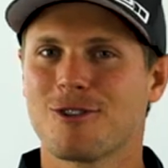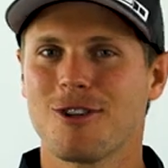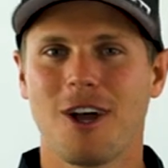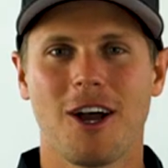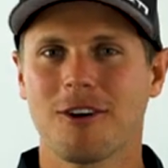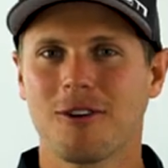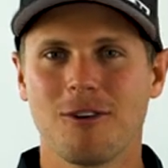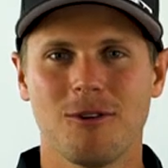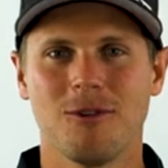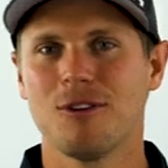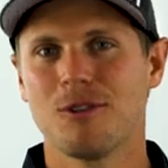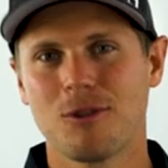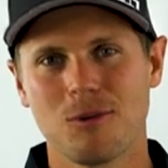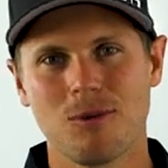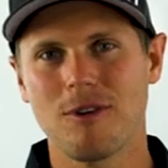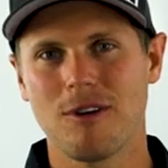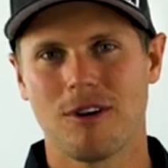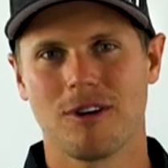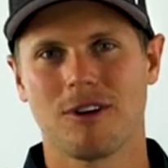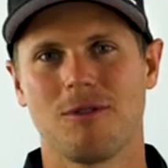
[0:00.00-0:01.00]
is not going to
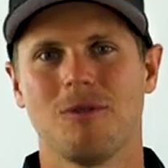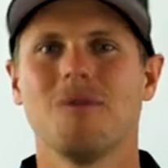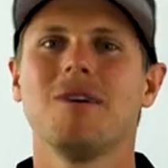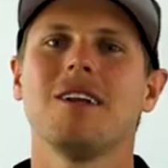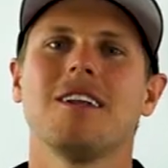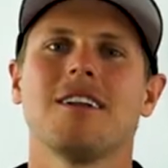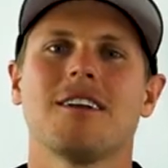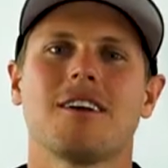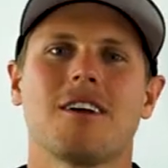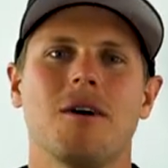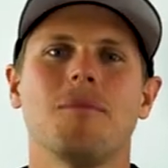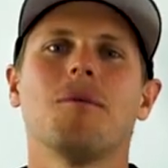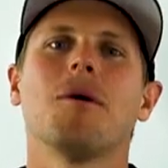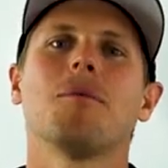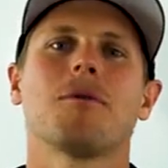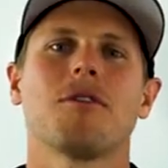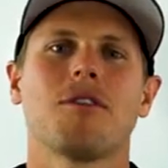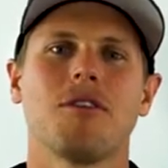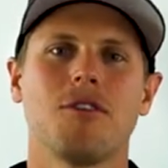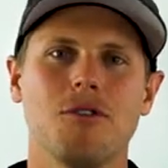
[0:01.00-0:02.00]
work. We need to come
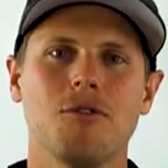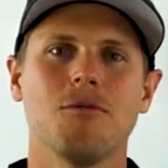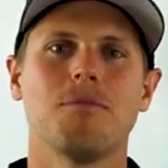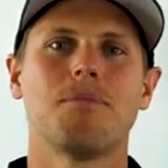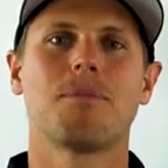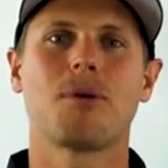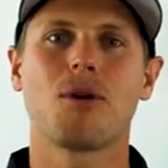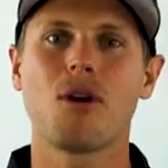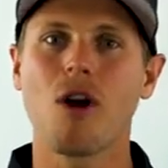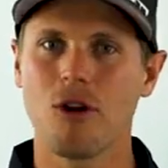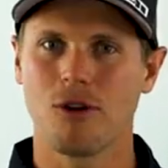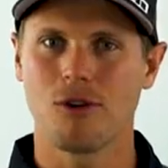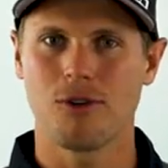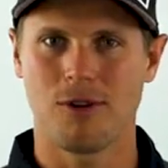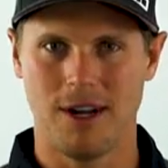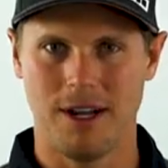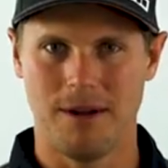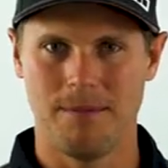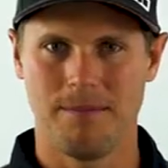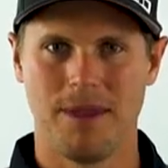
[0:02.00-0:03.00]
up with a new
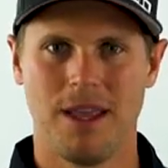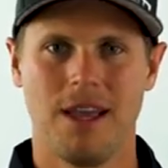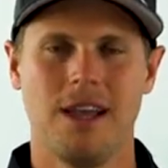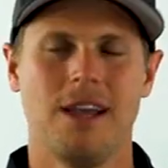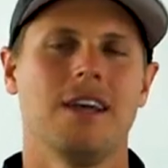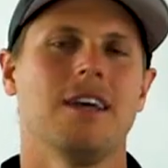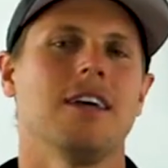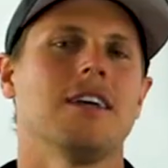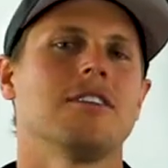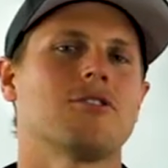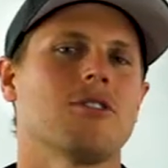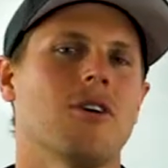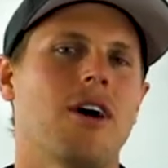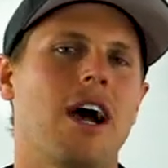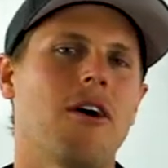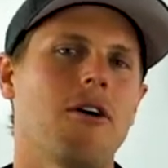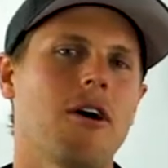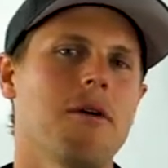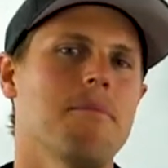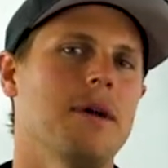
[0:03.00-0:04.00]
program. And so
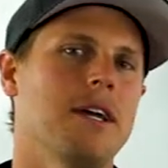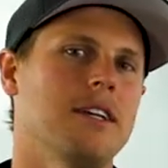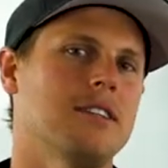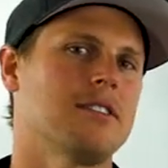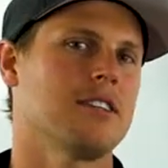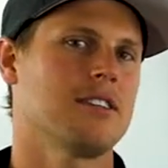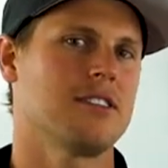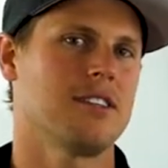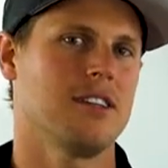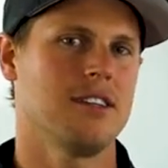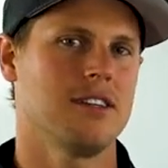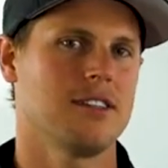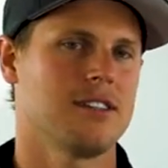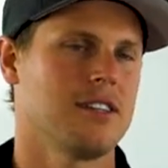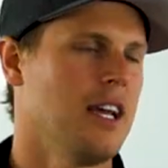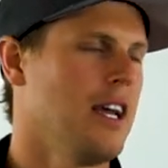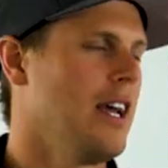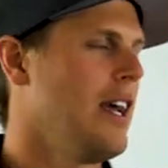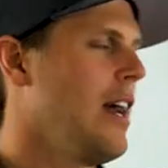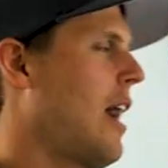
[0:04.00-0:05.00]
how I base this
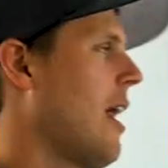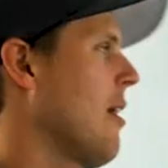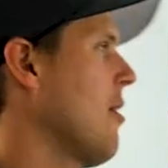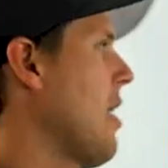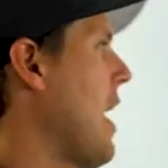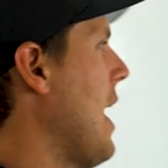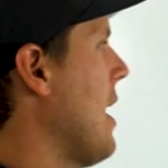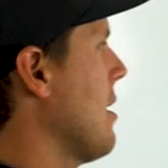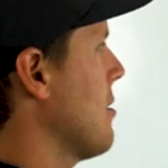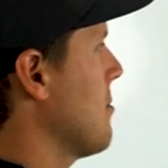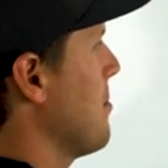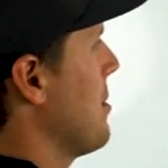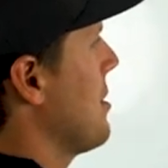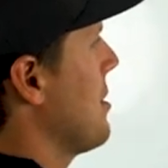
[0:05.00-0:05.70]
is, I ask